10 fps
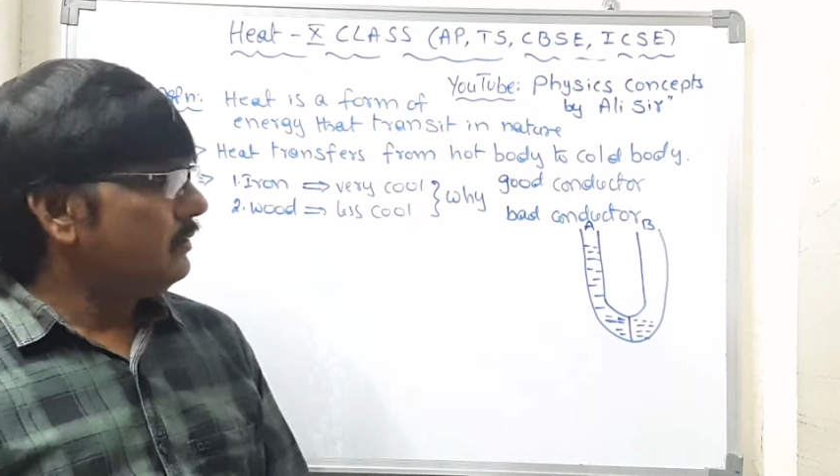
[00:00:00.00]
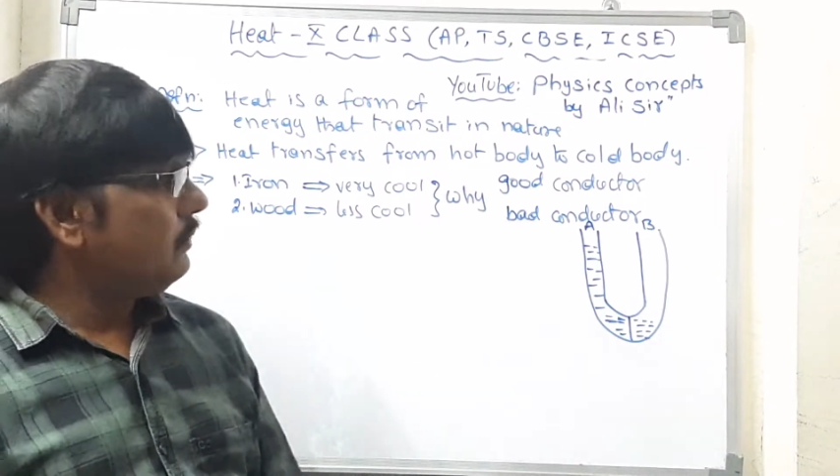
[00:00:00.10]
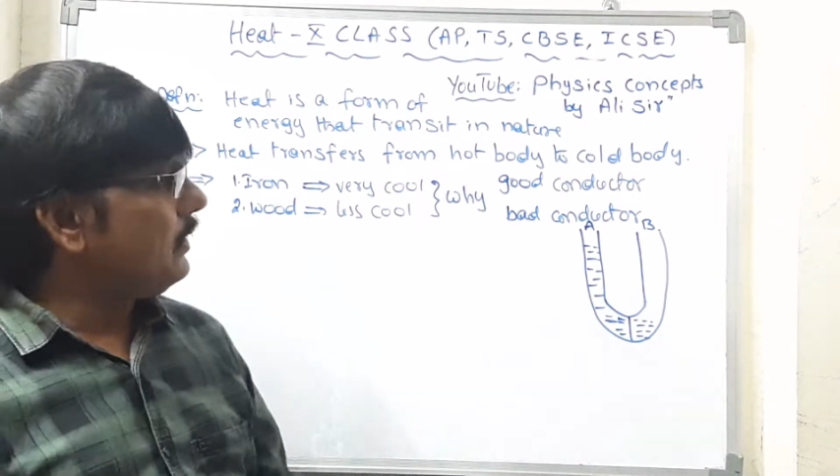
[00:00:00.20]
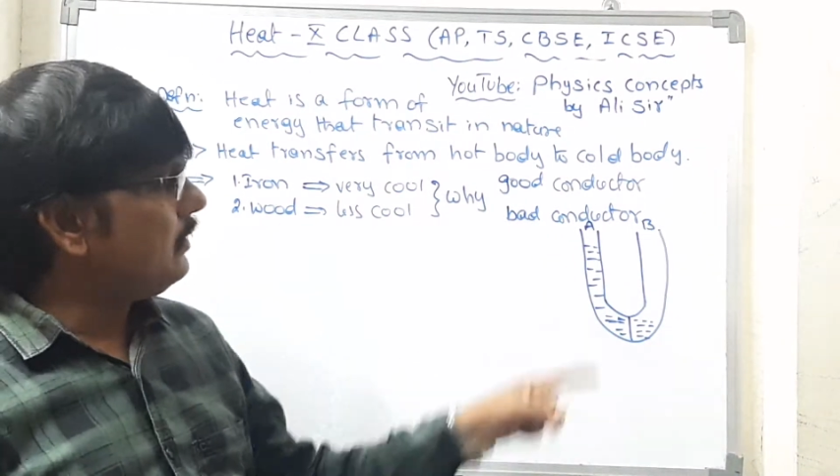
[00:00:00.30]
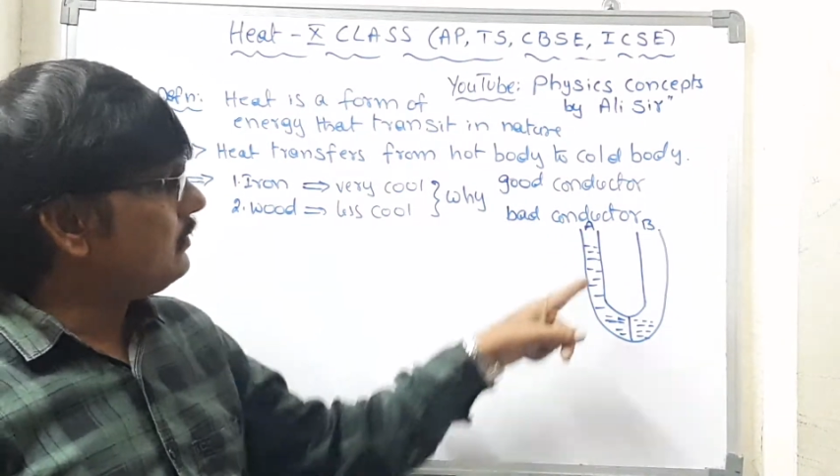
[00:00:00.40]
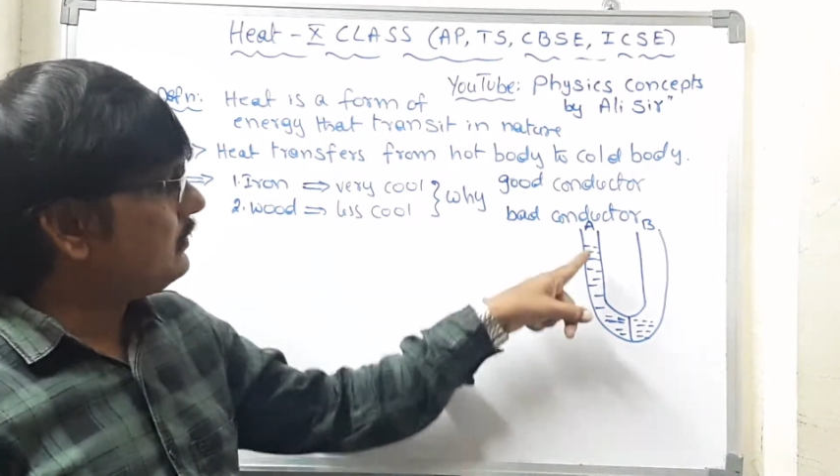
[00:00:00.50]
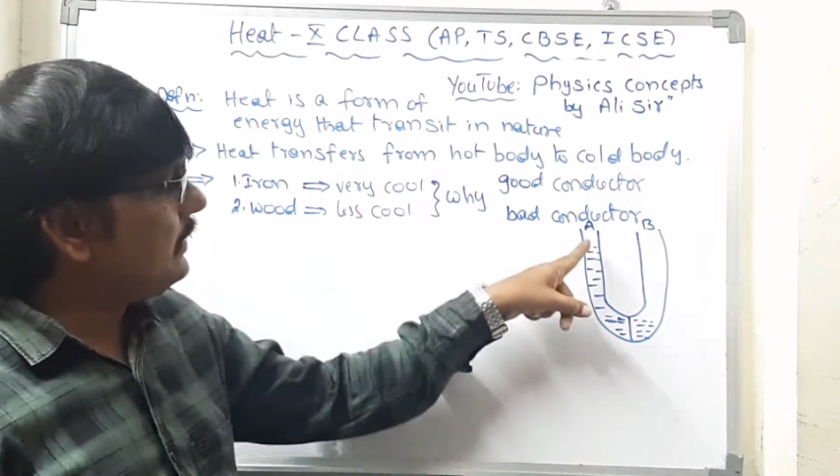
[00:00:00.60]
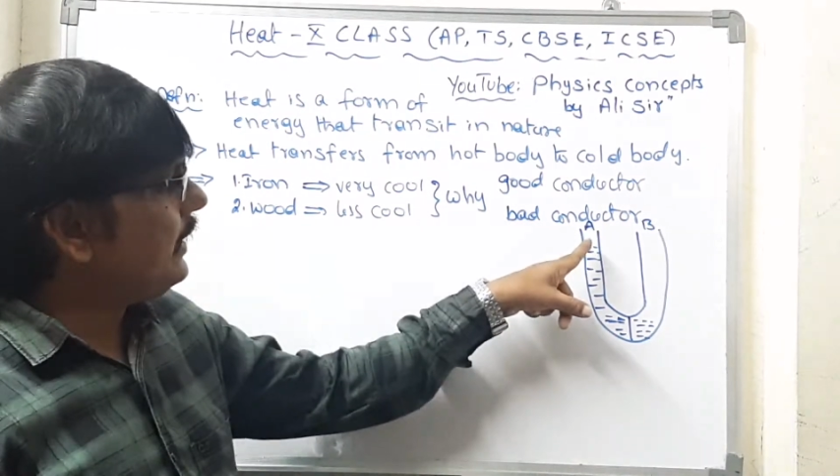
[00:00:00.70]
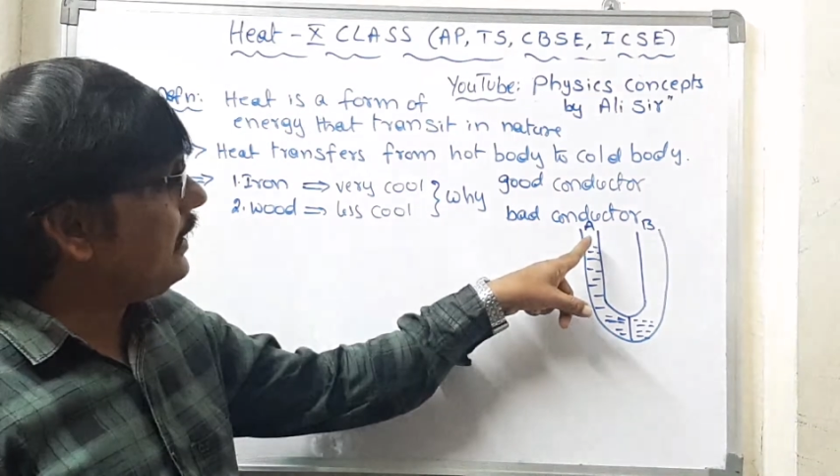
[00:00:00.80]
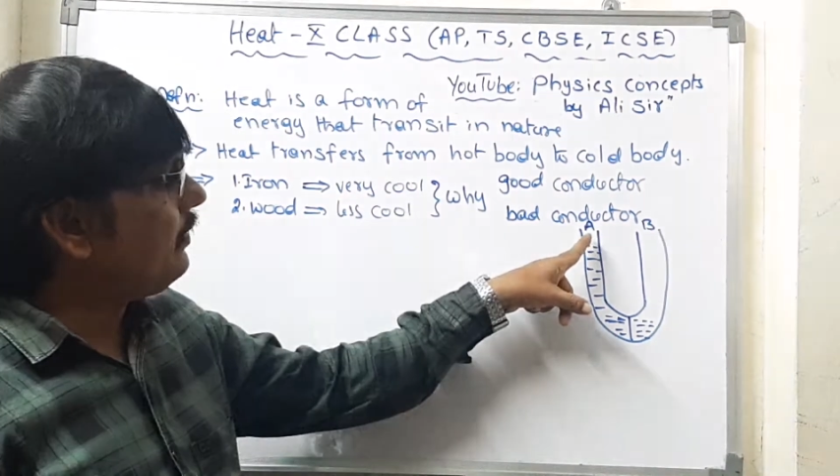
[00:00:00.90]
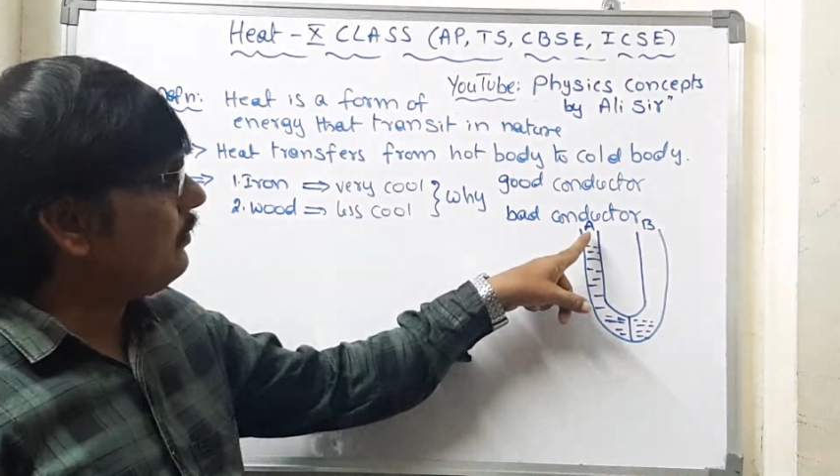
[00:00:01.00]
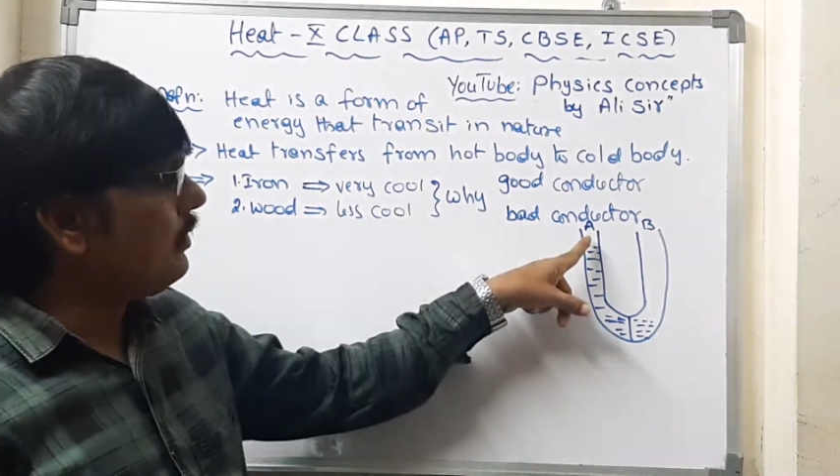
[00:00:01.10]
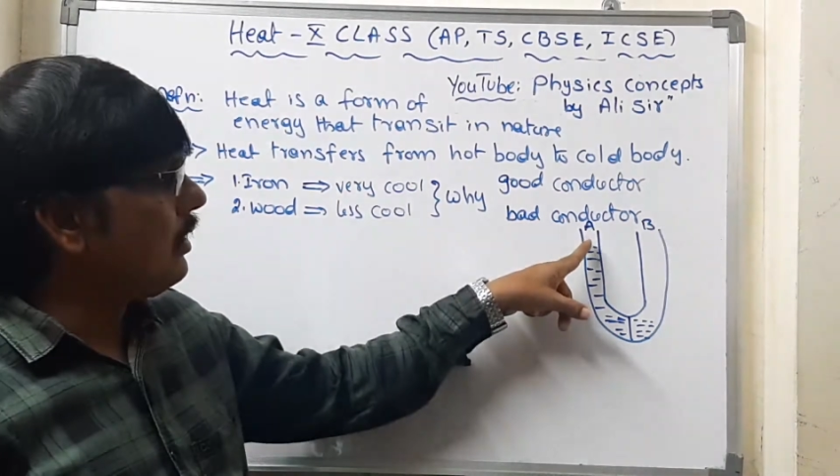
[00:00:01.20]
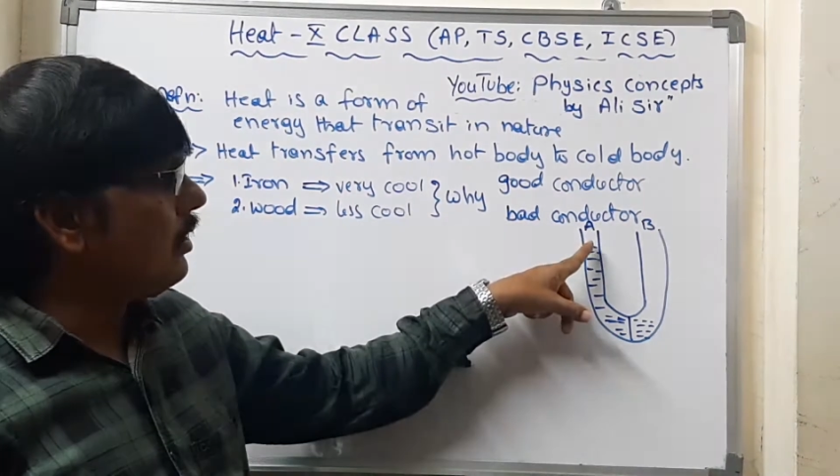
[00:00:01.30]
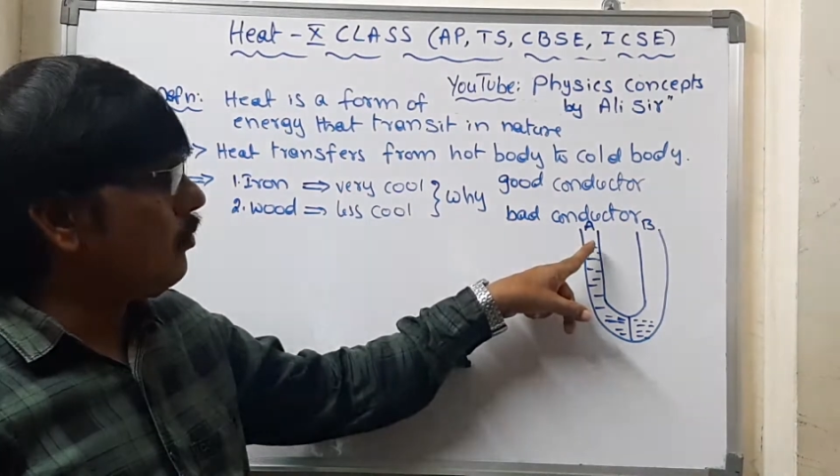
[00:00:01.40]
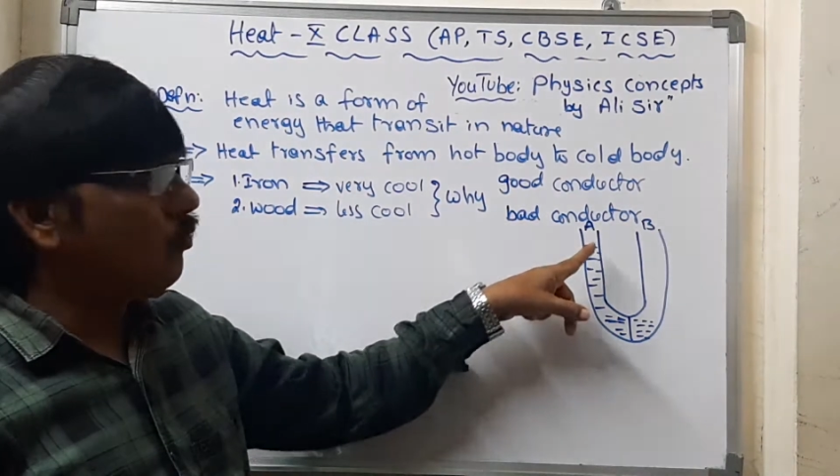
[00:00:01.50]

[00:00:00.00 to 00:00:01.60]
that the